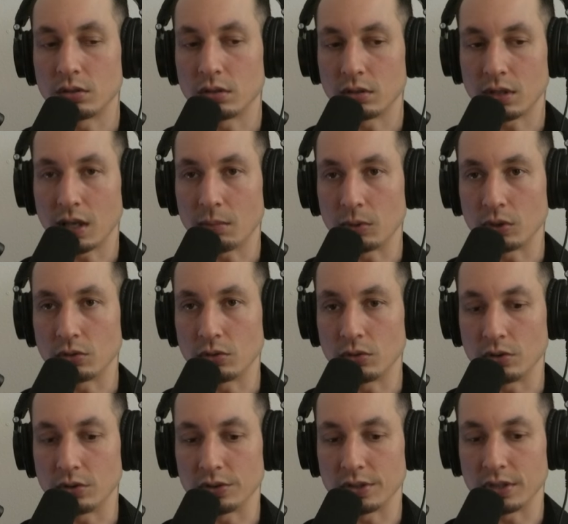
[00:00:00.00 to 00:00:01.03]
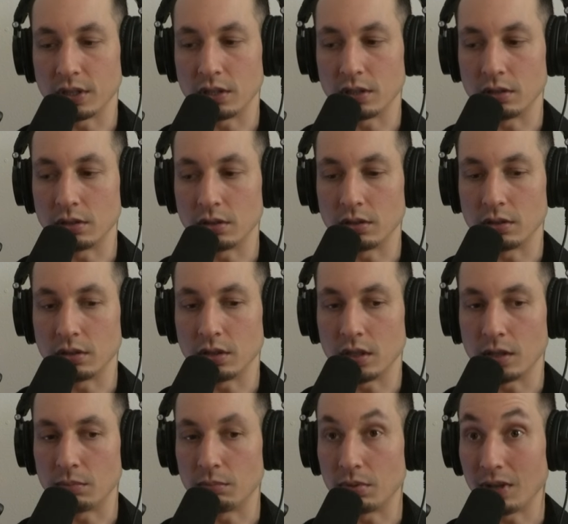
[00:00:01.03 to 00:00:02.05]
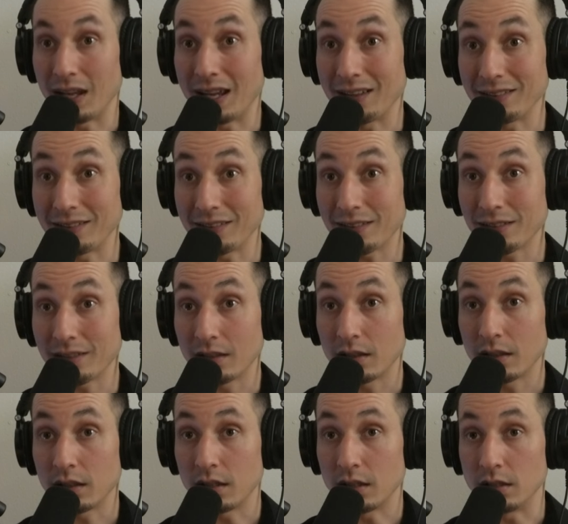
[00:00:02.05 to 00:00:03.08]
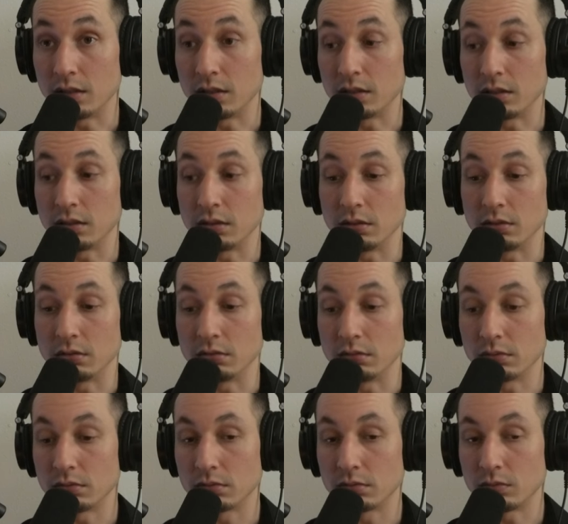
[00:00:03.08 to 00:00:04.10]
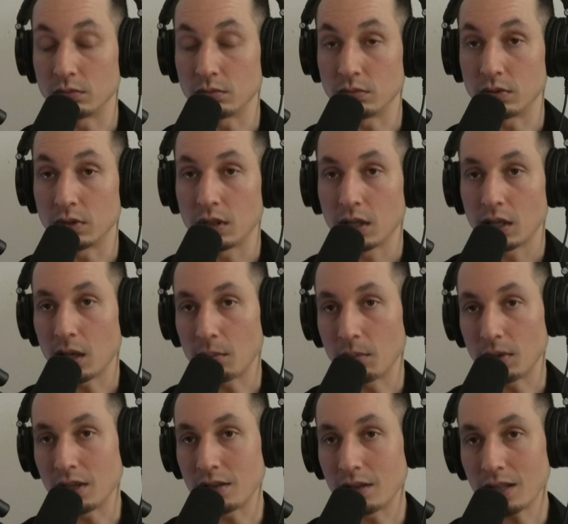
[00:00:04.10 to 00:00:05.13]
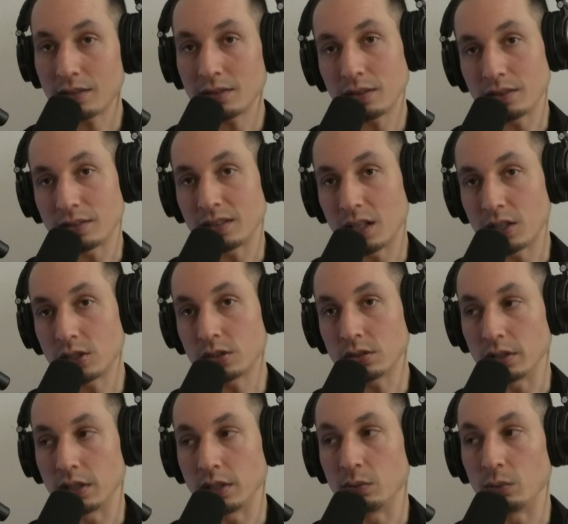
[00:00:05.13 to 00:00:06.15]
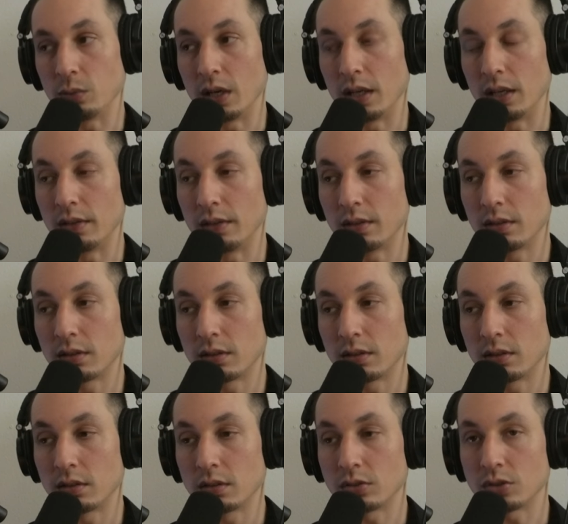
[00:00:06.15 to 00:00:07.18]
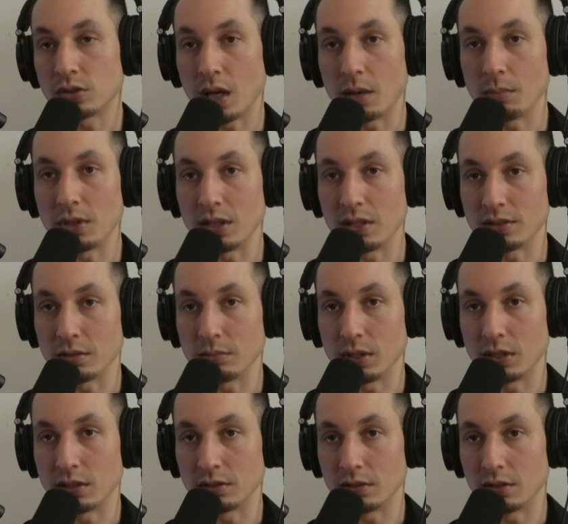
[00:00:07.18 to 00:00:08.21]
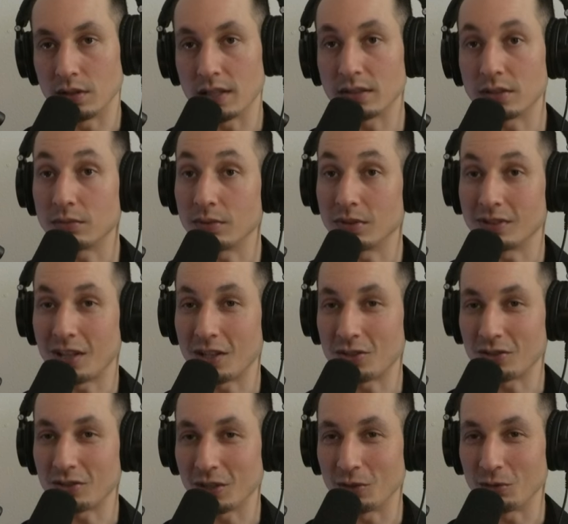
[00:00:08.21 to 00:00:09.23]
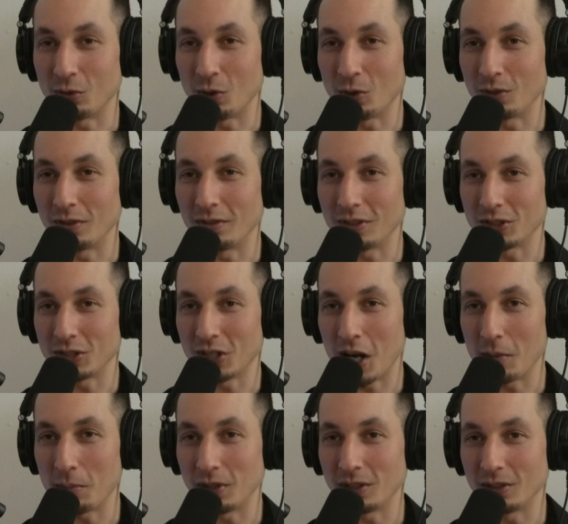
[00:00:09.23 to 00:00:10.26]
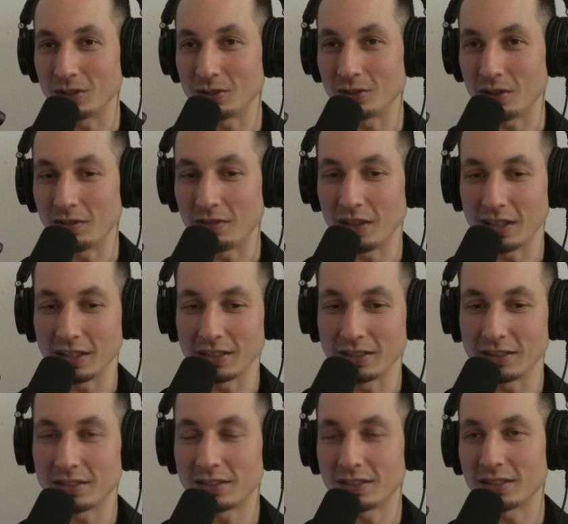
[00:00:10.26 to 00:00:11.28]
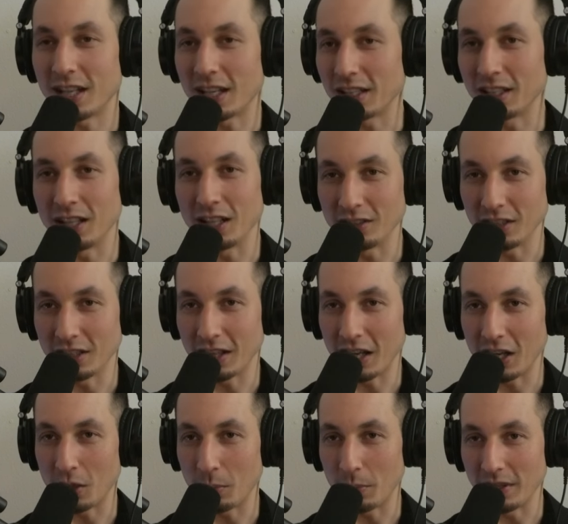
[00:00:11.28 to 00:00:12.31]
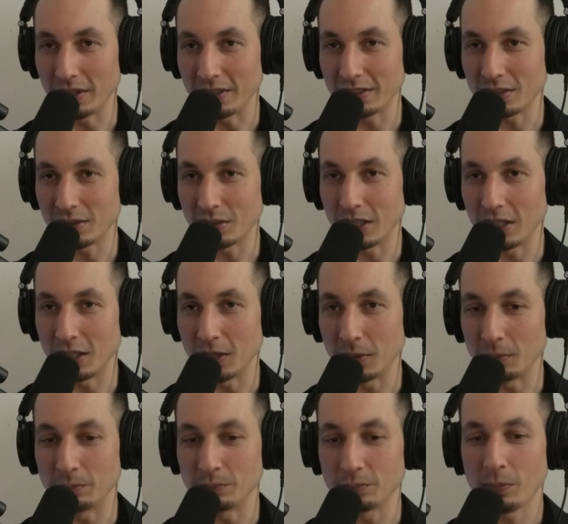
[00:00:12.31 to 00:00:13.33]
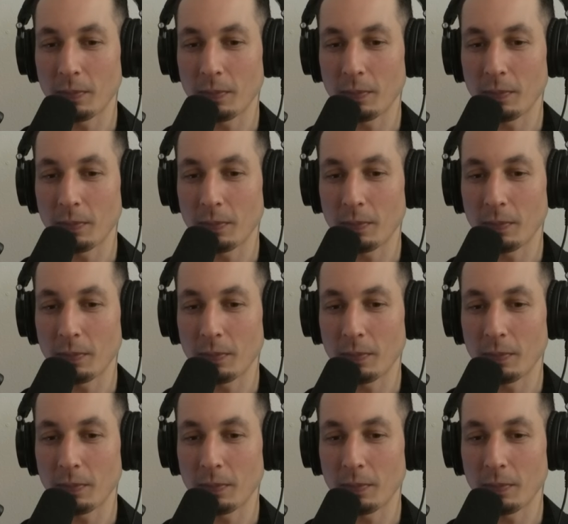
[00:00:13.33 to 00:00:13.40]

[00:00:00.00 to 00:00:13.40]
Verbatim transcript: chemicals and um, plants into i mean and that's essentially what shamanism is, or that's essentially the role of a shaman. They're sort of like a psychedelic therapist. Um,